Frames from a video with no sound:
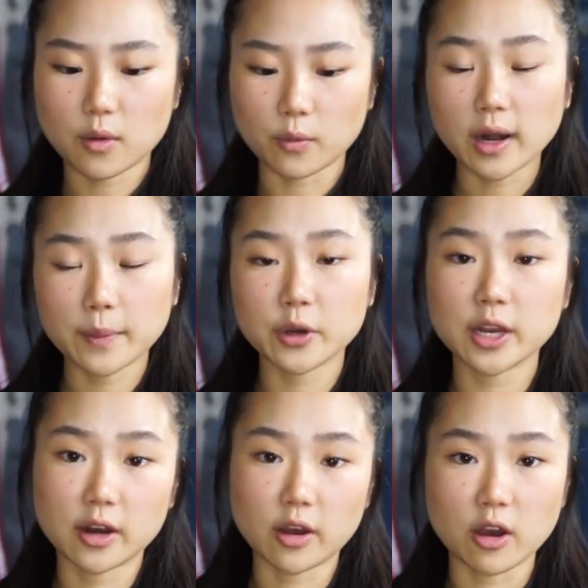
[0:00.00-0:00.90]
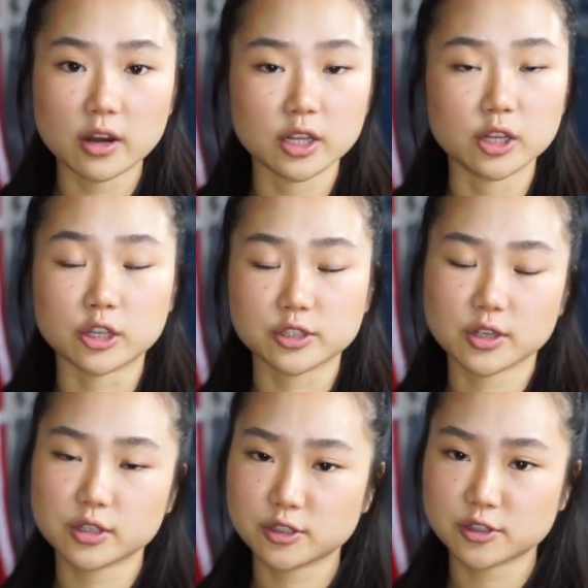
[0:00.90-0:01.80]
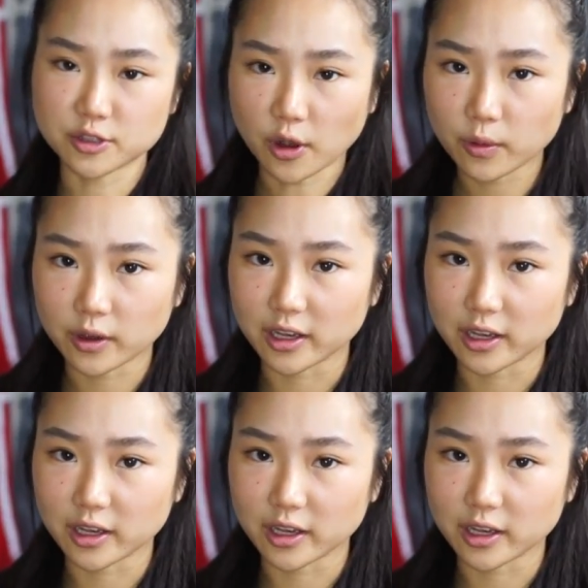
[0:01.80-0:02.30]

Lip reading: when I put it on, it looks so